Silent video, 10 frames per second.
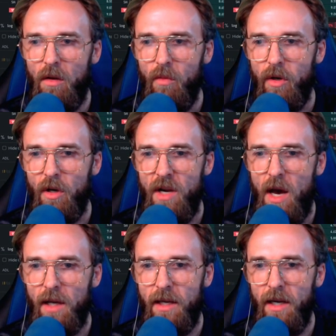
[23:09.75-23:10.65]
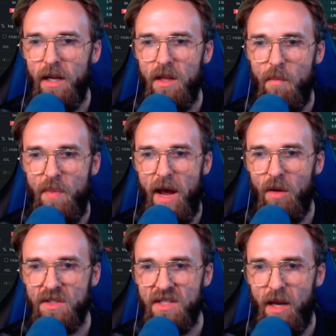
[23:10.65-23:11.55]
we are not getting the
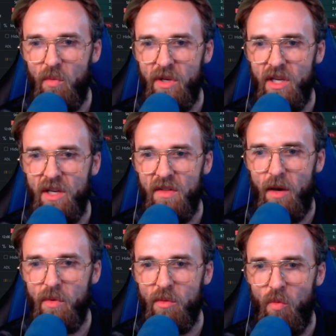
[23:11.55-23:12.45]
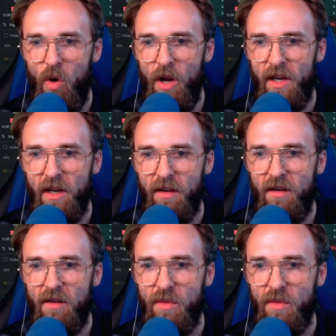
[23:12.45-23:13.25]
bounce that we that we were wanting.